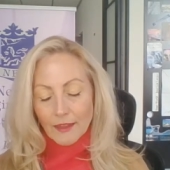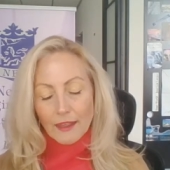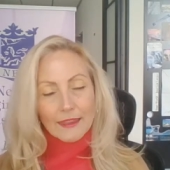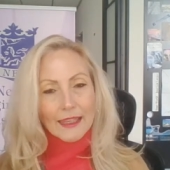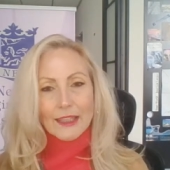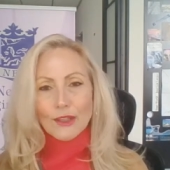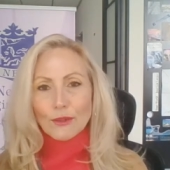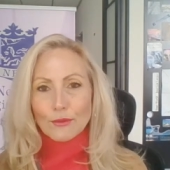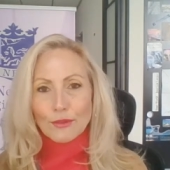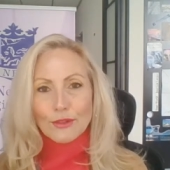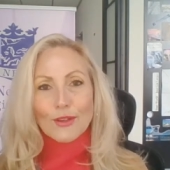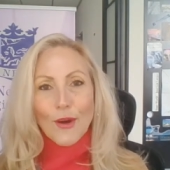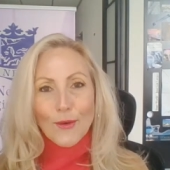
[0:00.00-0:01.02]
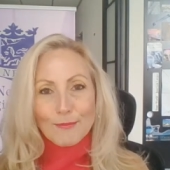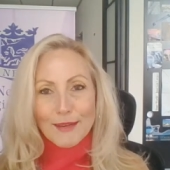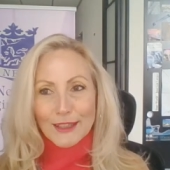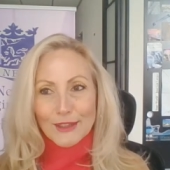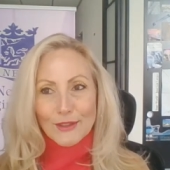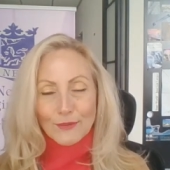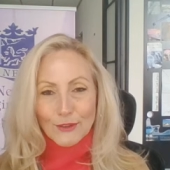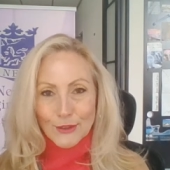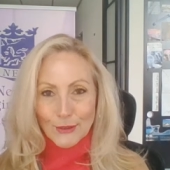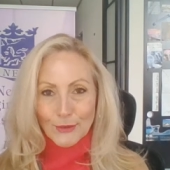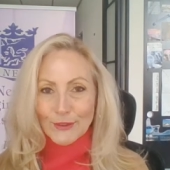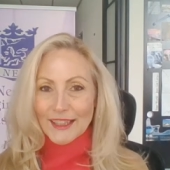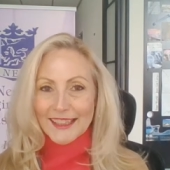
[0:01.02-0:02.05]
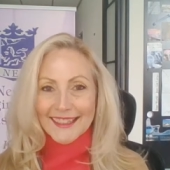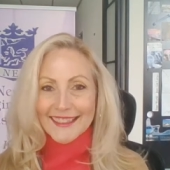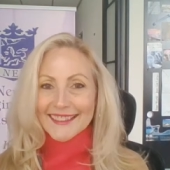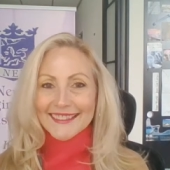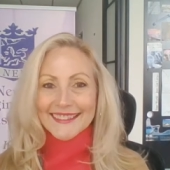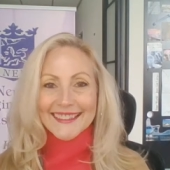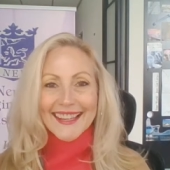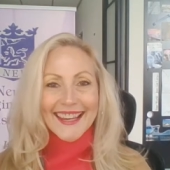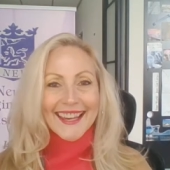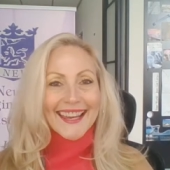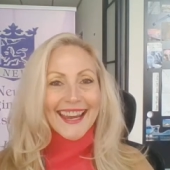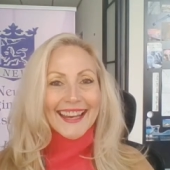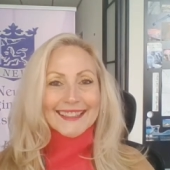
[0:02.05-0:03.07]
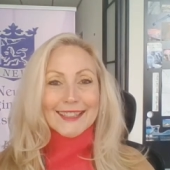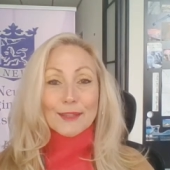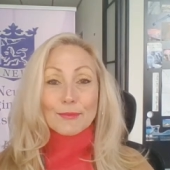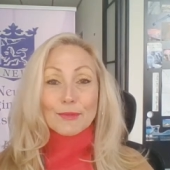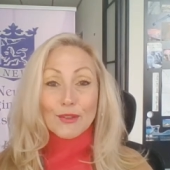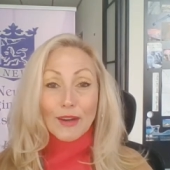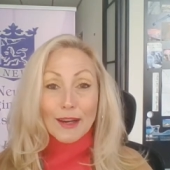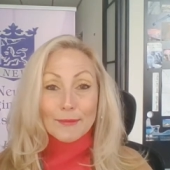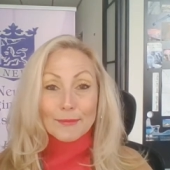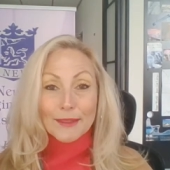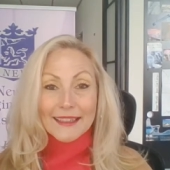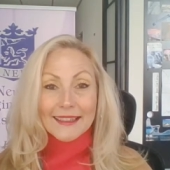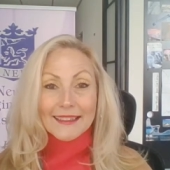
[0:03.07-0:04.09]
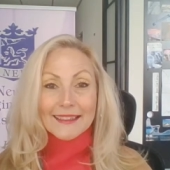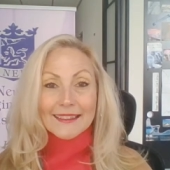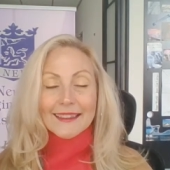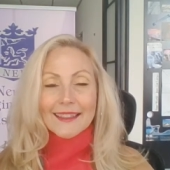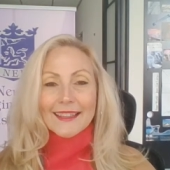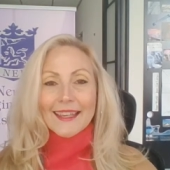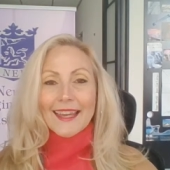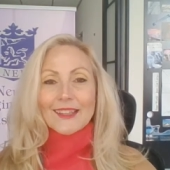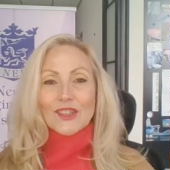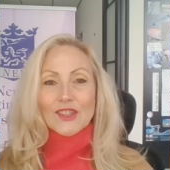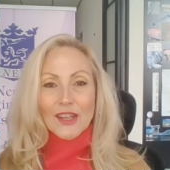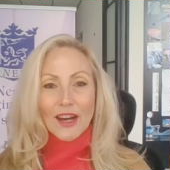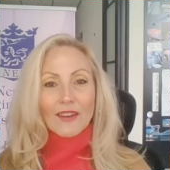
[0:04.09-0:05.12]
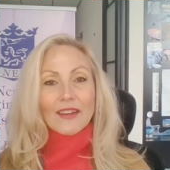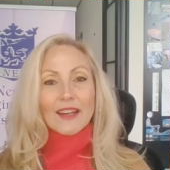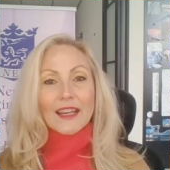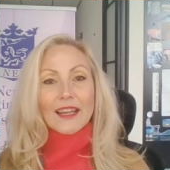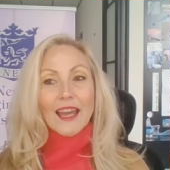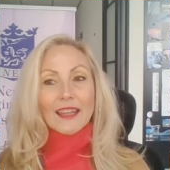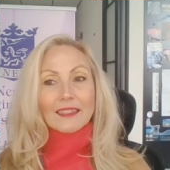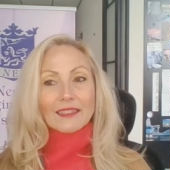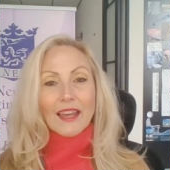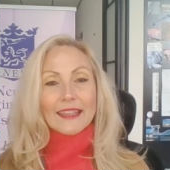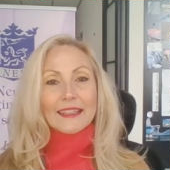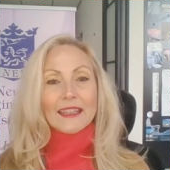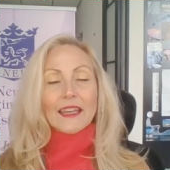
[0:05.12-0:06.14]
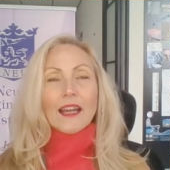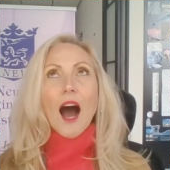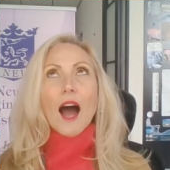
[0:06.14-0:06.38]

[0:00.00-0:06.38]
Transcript: thank you so much for tuning in and subscribing and sharing and liking.